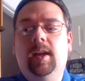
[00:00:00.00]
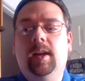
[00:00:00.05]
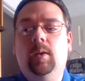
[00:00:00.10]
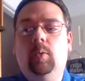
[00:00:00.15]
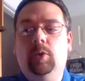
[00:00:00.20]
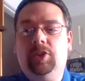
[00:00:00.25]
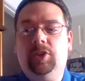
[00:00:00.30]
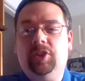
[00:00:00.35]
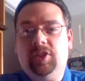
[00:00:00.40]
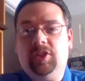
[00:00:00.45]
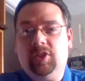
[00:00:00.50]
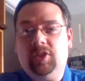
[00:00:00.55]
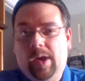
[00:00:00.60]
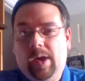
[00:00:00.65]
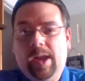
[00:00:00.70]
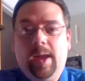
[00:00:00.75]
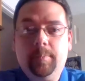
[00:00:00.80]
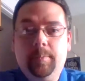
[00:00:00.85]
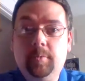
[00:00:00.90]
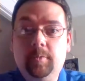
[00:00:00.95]
which is the
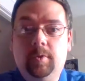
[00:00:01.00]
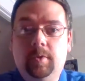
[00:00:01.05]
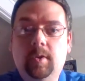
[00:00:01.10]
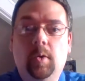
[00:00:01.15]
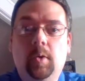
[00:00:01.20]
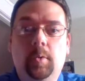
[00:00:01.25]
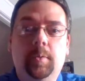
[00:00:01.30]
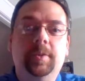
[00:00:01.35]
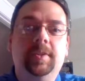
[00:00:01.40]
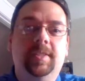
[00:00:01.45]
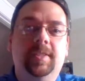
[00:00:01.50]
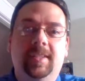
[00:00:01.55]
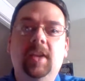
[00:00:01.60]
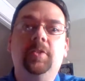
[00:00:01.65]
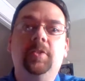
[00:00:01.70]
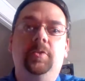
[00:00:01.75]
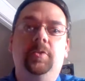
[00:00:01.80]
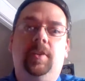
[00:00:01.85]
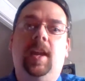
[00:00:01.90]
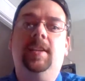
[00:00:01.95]
way I'm going to tell
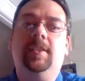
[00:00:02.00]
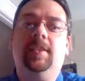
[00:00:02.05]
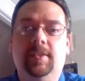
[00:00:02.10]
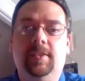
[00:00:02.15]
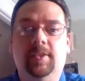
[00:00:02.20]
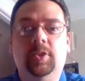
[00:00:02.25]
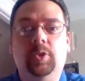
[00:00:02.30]
you guys, is to